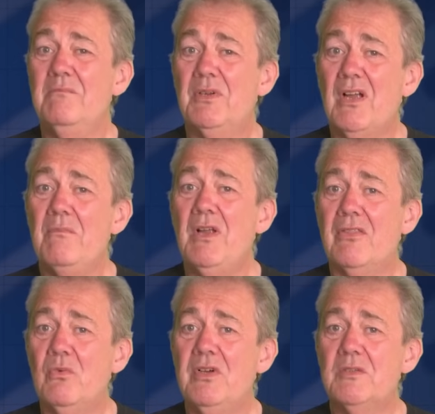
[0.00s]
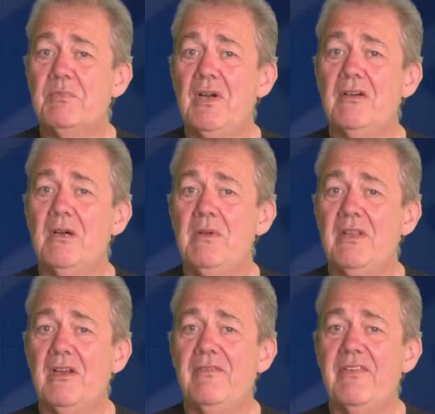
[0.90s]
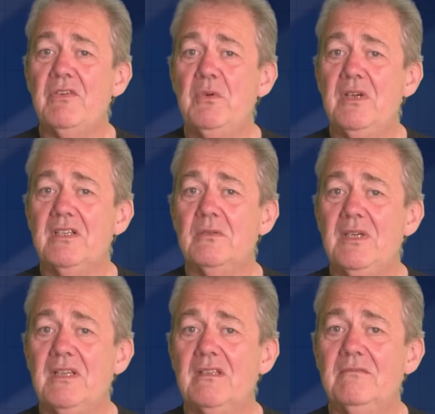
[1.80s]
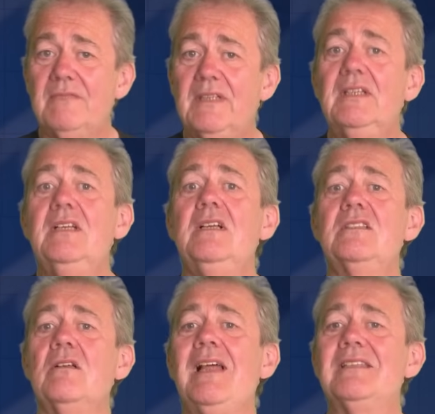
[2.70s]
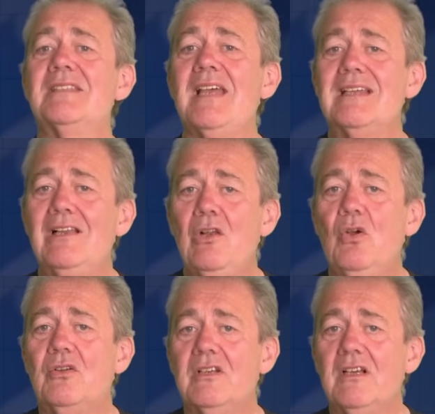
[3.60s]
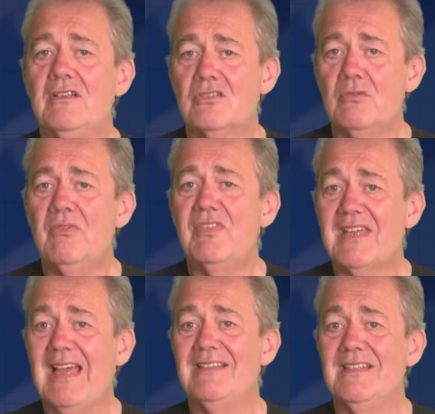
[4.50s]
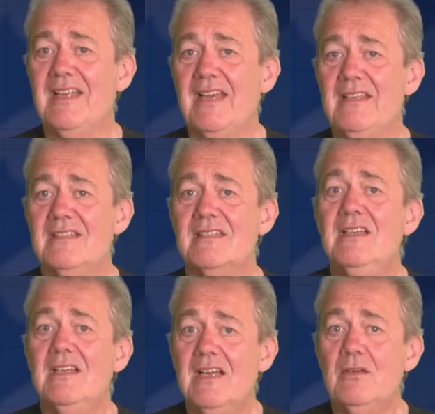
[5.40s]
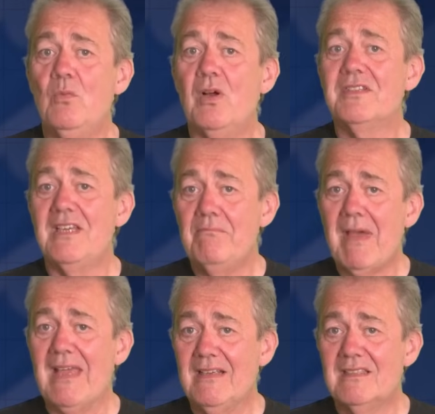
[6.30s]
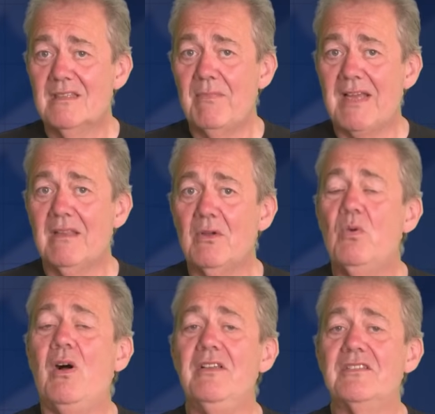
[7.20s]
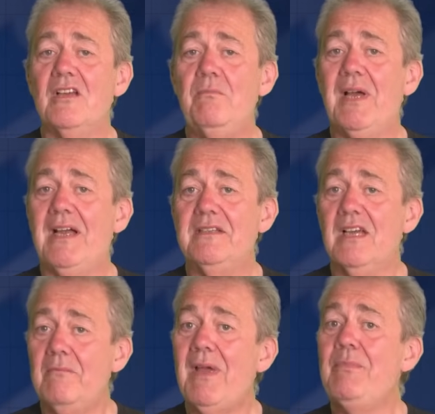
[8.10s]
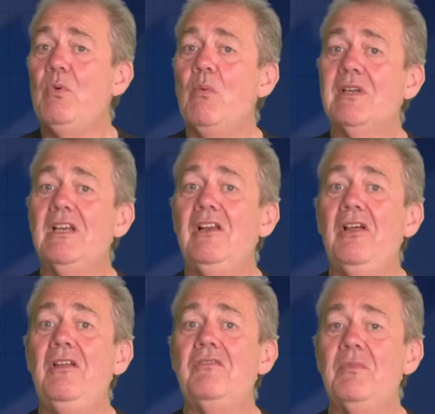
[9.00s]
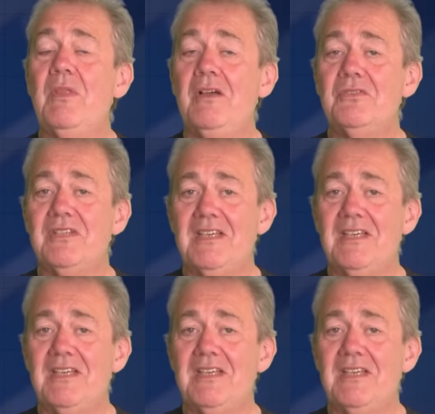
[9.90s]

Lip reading: but I'm not the worst programmer that I've ever worked with. So let's take a look at some of the candidates and what it makes to make them quite so bad, and maybe what we can learn from those